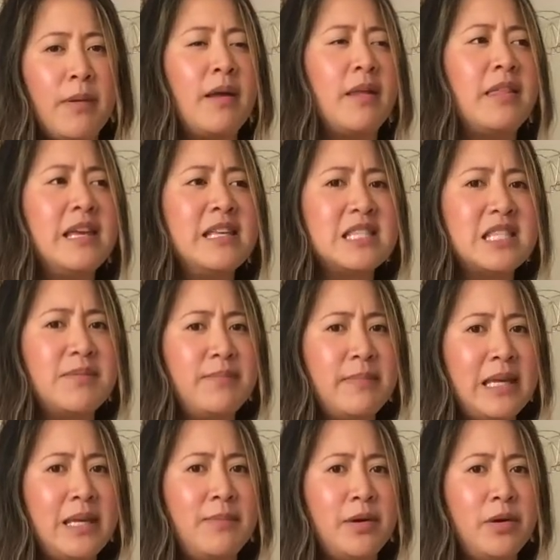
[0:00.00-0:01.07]
think it's the
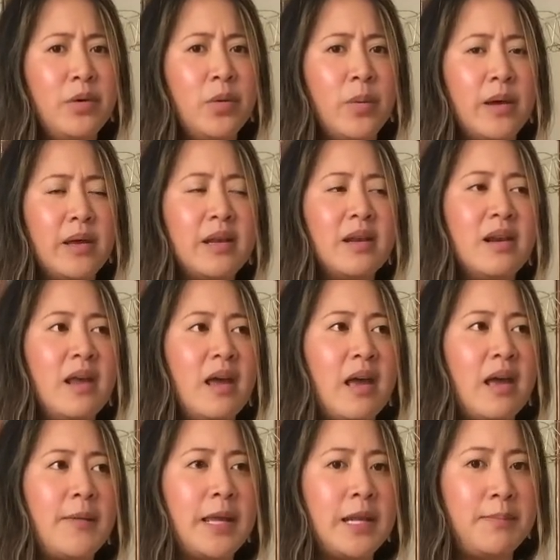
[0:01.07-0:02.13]
MeetMilk one
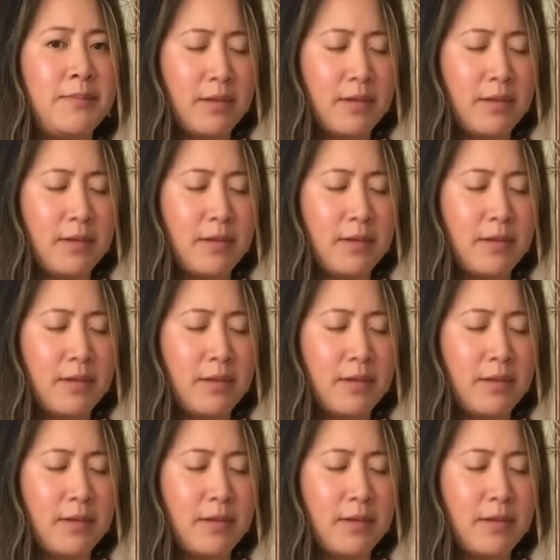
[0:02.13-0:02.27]
in